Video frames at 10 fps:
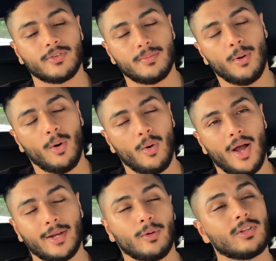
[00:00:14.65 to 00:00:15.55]
support
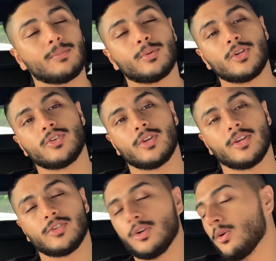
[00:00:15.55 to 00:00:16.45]
and all the
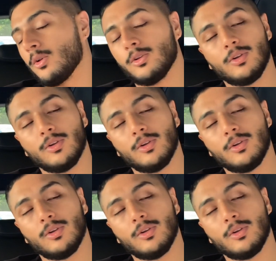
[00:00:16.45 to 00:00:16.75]
appreciation and all the